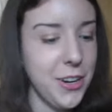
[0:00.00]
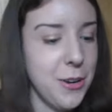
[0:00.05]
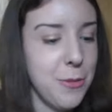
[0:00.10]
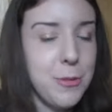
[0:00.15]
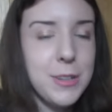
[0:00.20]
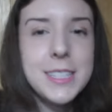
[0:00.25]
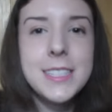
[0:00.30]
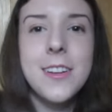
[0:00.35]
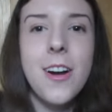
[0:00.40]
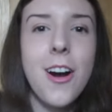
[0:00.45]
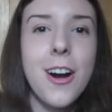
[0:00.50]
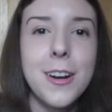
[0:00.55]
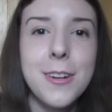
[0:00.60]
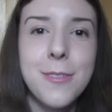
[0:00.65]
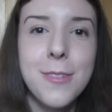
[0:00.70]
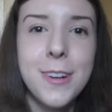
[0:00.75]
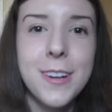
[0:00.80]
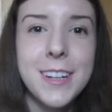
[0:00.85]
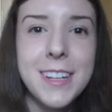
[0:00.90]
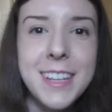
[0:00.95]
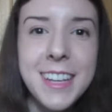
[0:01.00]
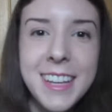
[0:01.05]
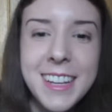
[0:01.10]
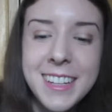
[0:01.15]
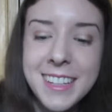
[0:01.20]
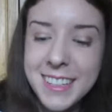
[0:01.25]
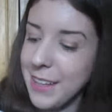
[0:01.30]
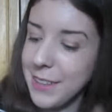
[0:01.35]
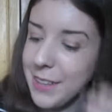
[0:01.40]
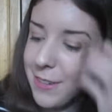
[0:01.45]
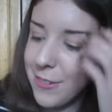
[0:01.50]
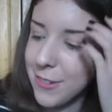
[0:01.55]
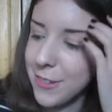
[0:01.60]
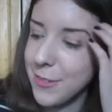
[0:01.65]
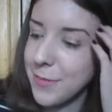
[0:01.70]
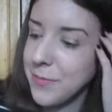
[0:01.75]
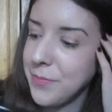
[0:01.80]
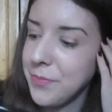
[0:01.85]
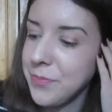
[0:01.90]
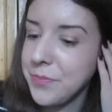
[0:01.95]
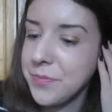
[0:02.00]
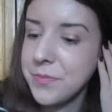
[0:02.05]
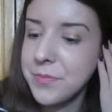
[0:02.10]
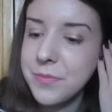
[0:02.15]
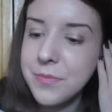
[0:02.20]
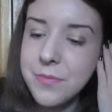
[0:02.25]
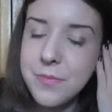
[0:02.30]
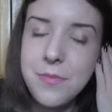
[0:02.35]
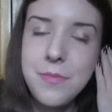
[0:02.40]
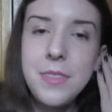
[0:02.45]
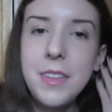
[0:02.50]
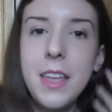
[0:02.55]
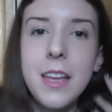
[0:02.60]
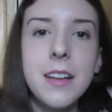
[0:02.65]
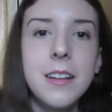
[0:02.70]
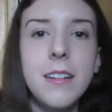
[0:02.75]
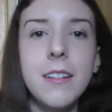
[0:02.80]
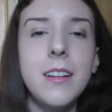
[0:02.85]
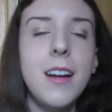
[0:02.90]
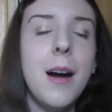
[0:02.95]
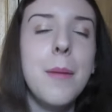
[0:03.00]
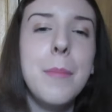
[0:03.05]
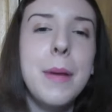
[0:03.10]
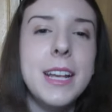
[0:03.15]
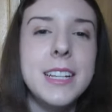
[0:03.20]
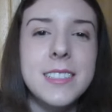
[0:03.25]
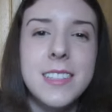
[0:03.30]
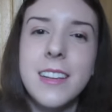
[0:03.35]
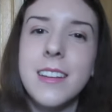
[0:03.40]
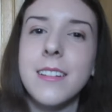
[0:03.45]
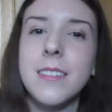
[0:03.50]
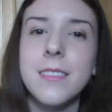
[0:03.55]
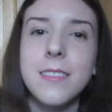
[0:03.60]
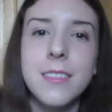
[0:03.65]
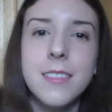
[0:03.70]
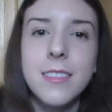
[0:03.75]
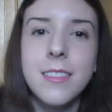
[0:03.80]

wasn't awkward." They were amazing.